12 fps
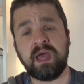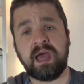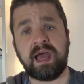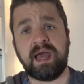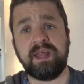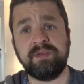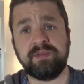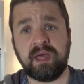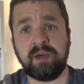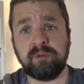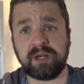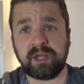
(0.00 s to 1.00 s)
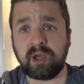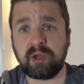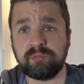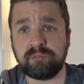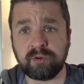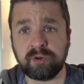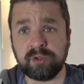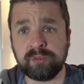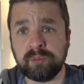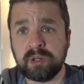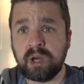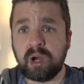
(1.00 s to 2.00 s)
and we're going to go
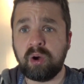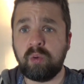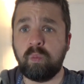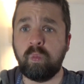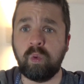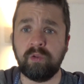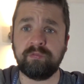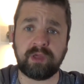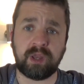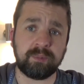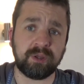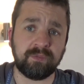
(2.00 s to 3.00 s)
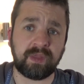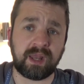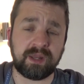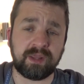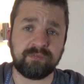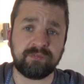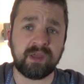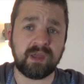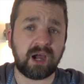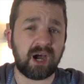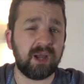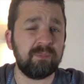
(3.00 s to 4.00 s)
through what's going to be on that list.
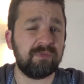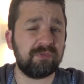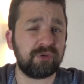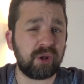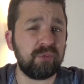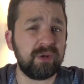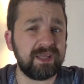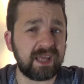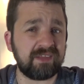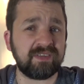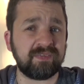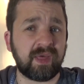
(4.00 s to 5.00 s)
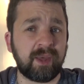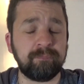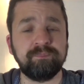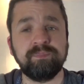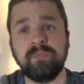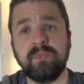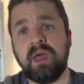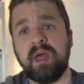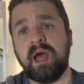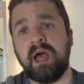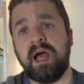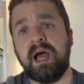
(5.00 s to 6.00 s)
I'm slowly getting there.
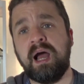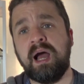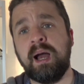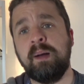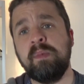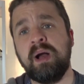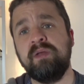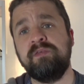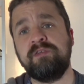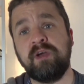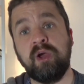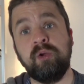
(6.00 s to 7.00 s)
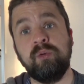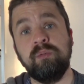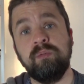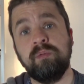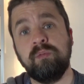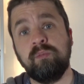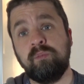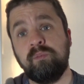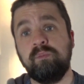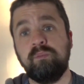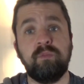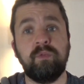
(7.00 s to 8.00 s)
So,
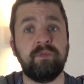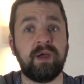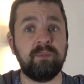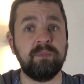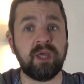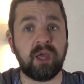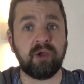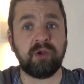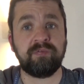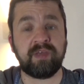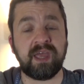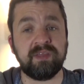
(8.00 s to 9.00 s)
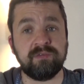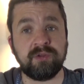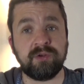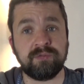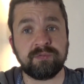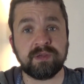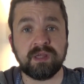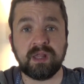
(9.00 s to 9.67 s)
without me going on a tangent,